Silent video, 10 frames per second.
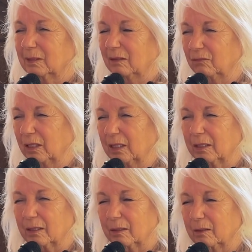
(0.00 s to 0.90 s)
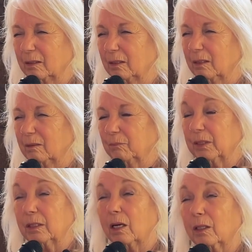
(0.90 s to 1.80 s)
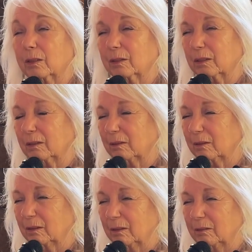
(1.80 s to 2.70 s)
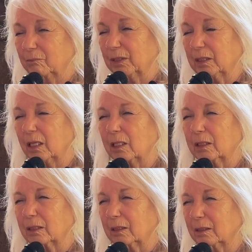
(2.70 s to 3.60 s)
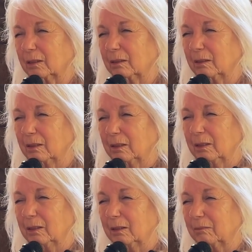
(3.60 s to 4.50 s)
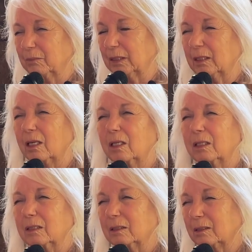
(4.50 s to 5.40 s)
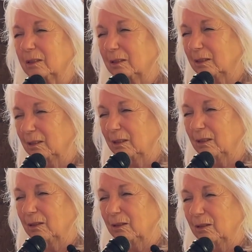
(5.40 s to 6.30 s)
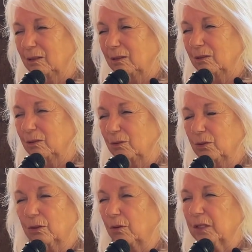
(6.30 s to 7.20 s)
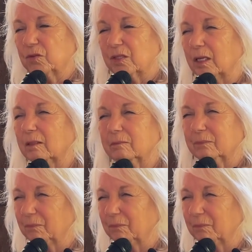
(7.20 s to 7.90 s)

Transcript: of light and beyond and beyond and beyond, and to the great sun.